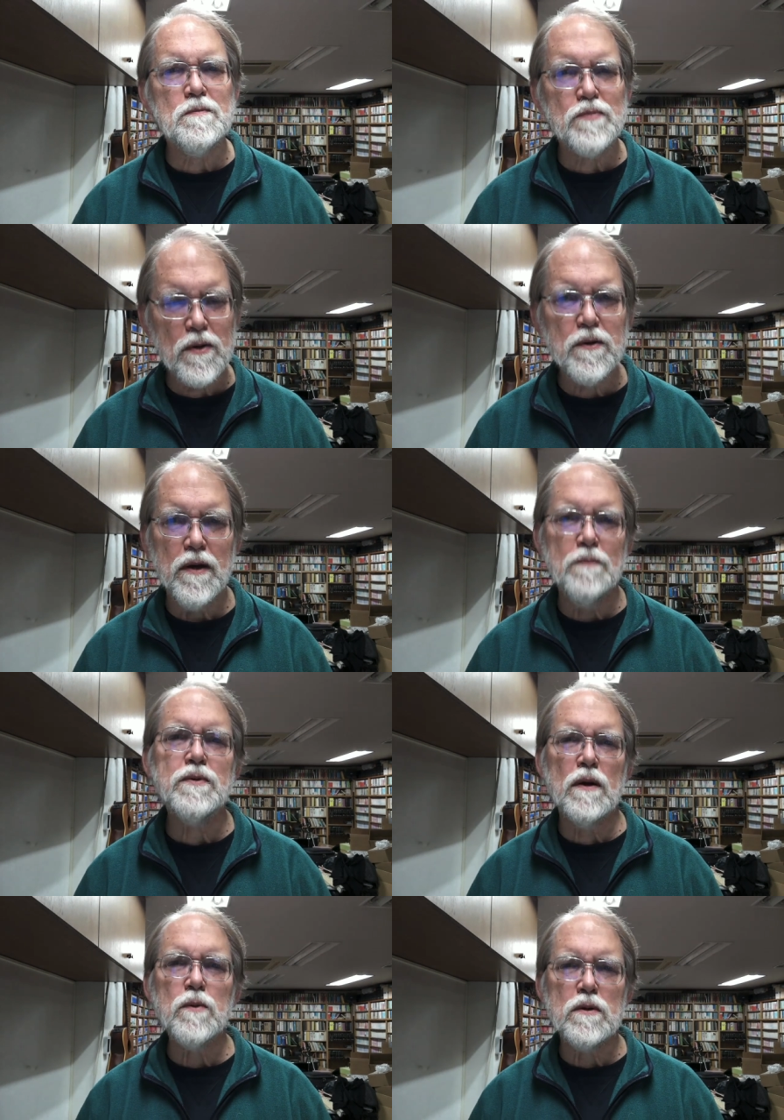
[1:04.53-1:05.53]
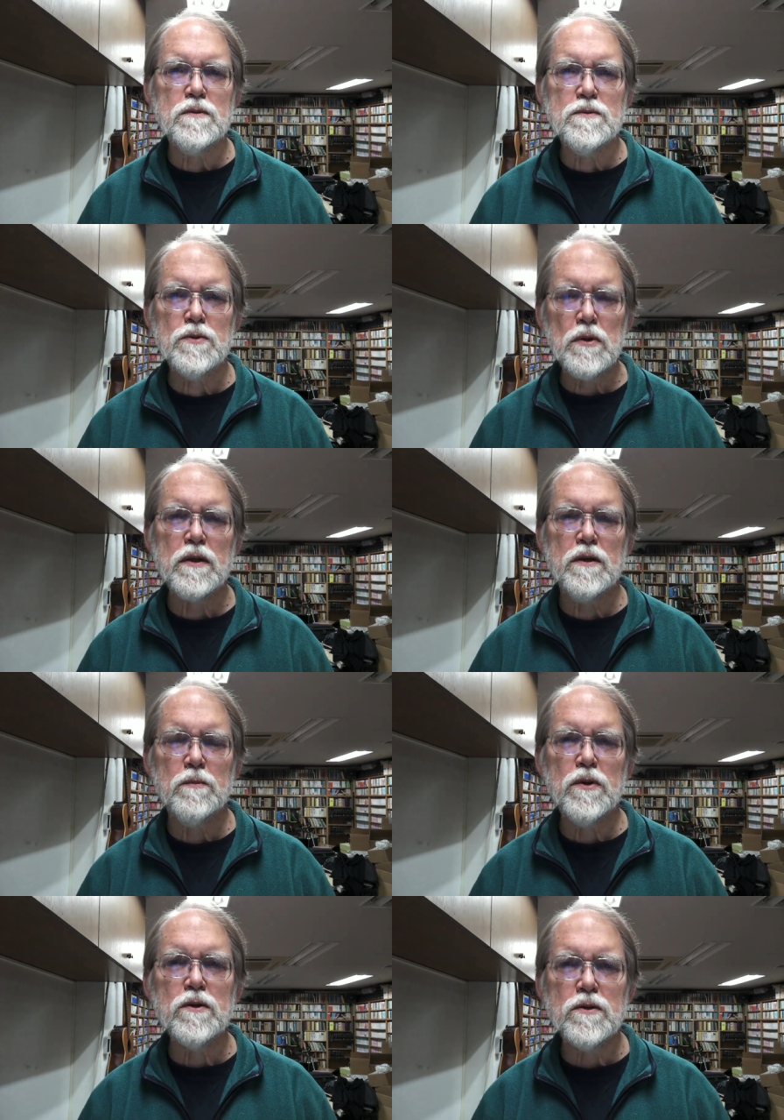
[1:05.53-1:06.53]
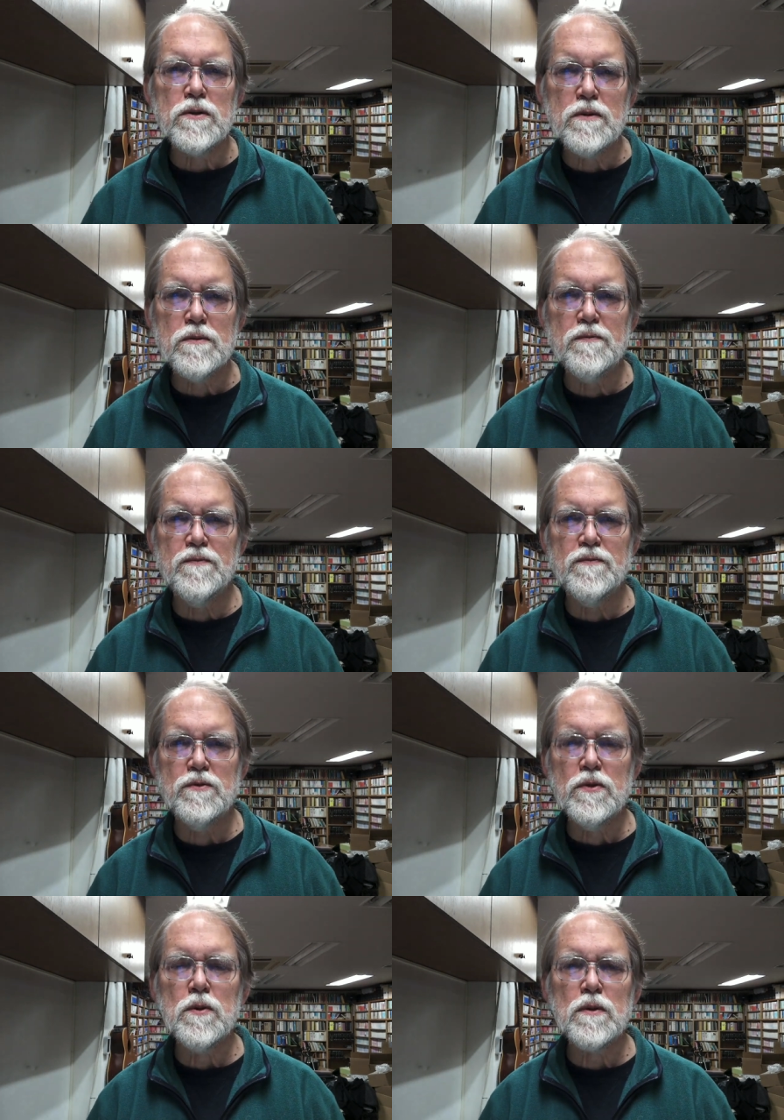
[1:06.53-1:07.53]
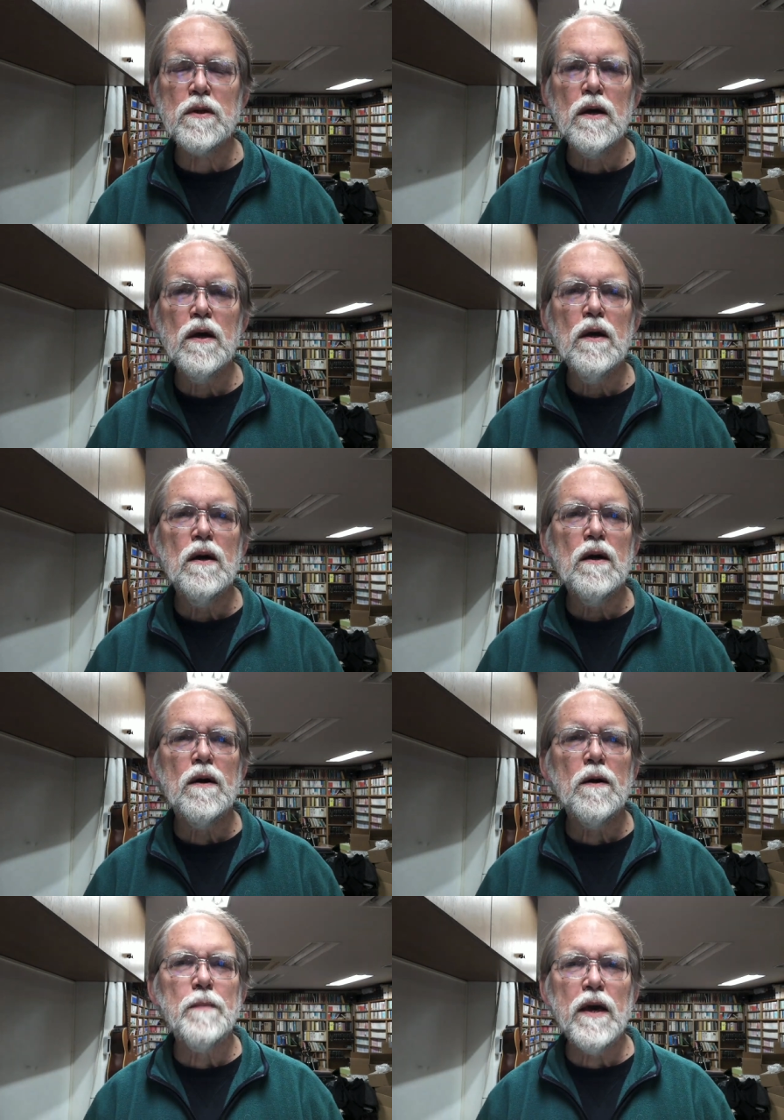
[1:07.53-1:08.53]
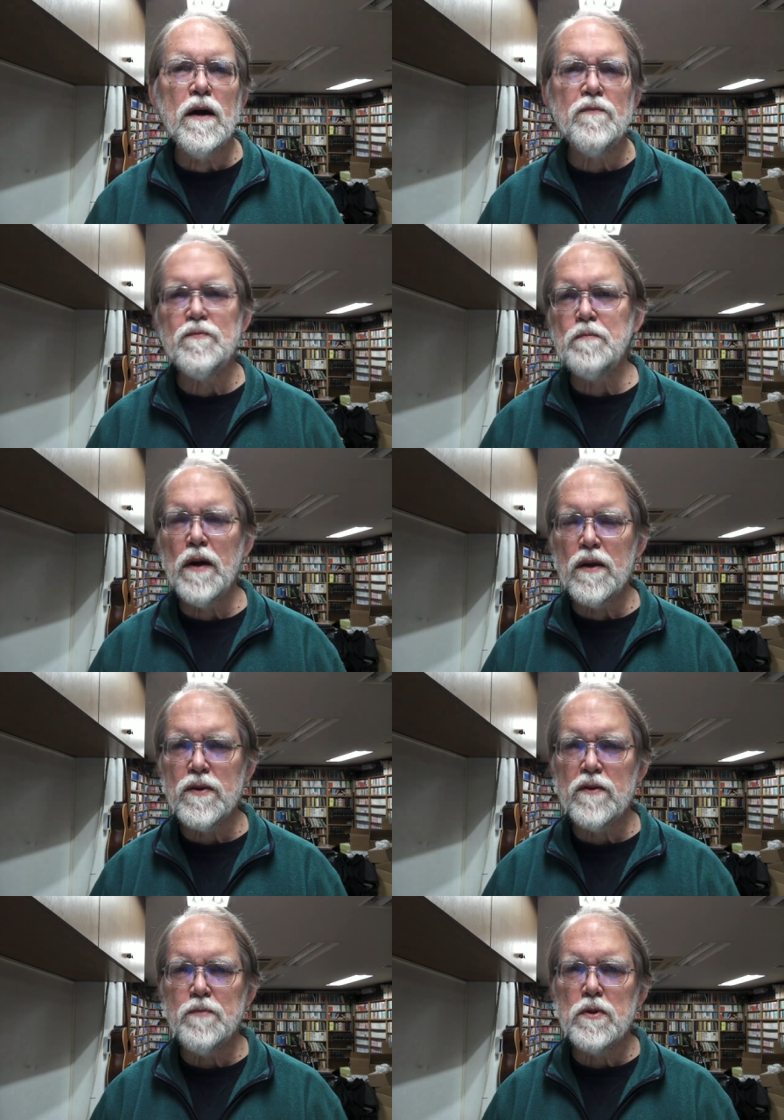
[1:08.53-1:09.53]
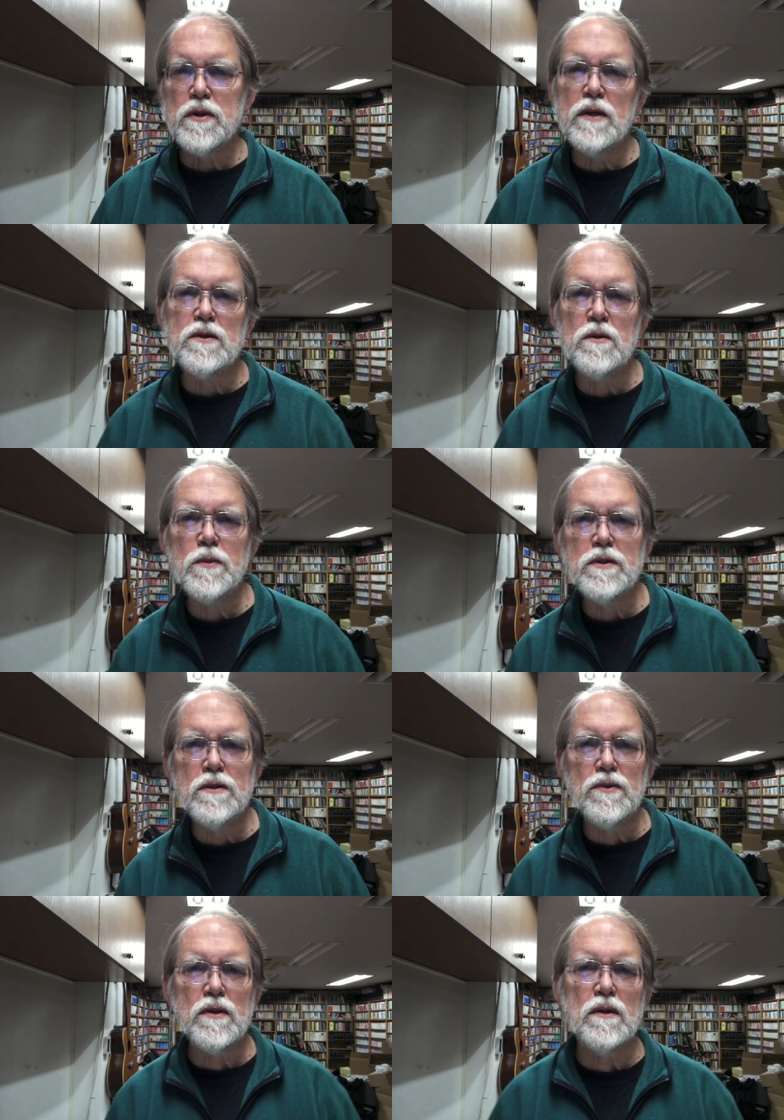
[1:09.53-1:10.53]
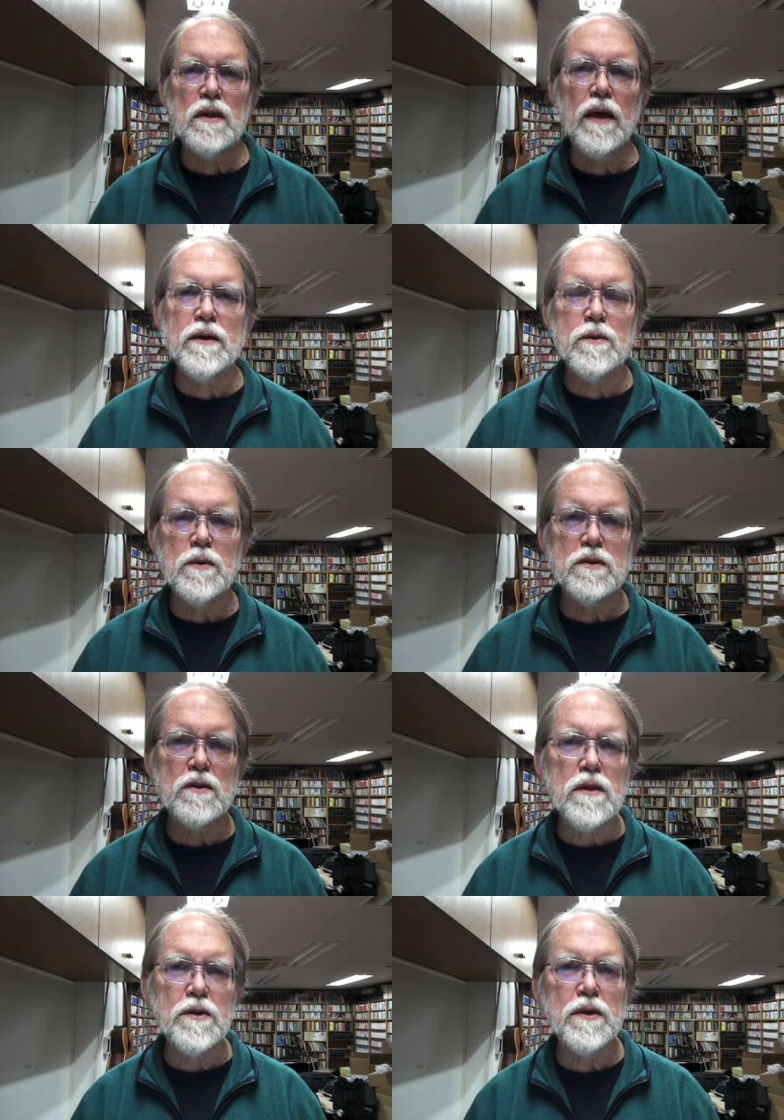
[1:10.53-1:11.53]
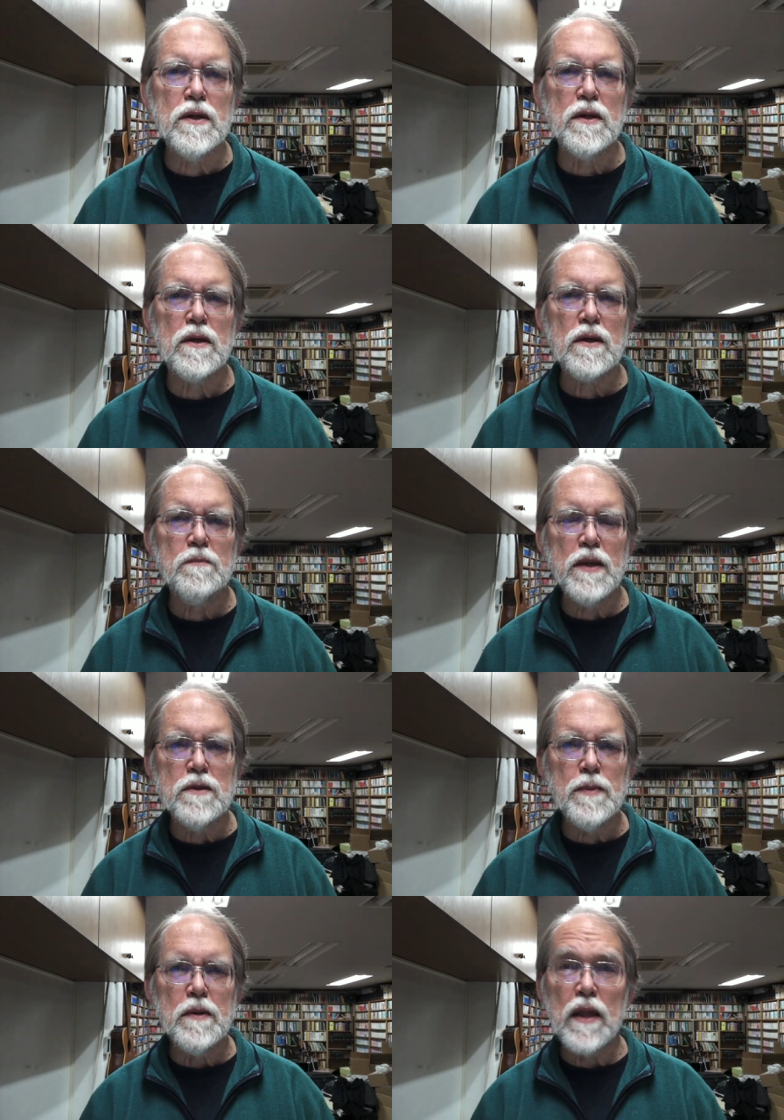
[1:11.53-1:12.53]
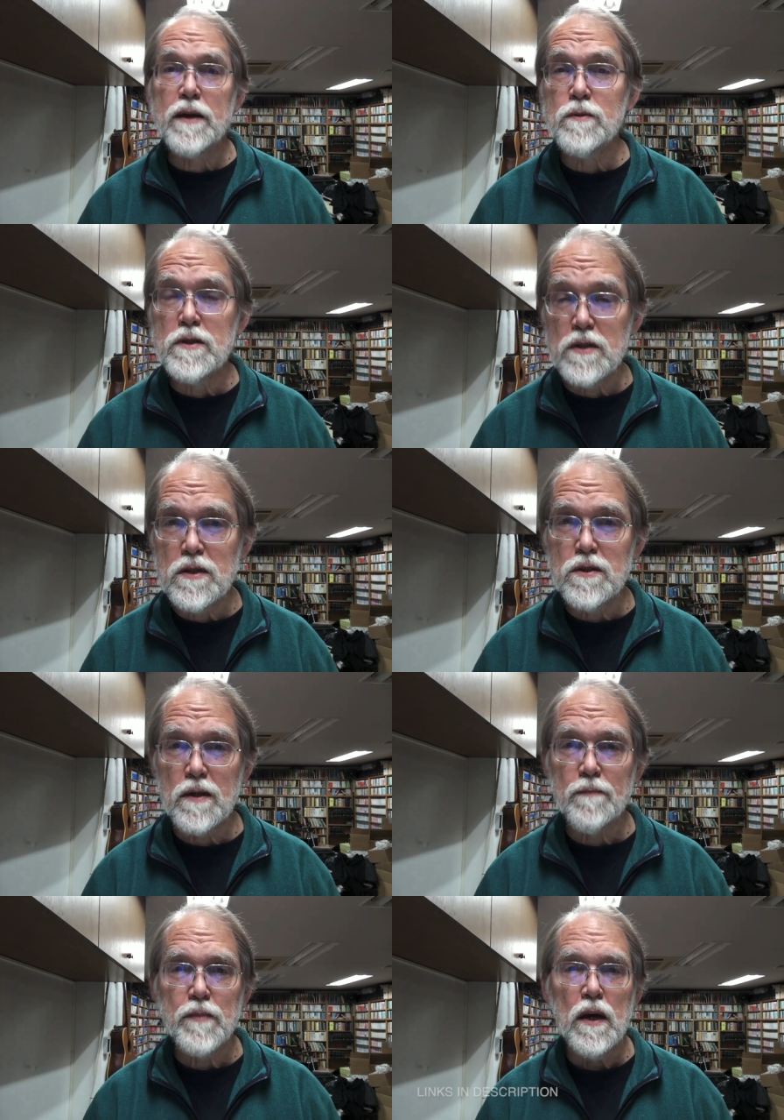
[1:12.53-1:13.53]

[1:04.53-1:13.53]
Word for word: programs that will certainly emerge soon have positive potential, which is in language learning and maybe language teaching.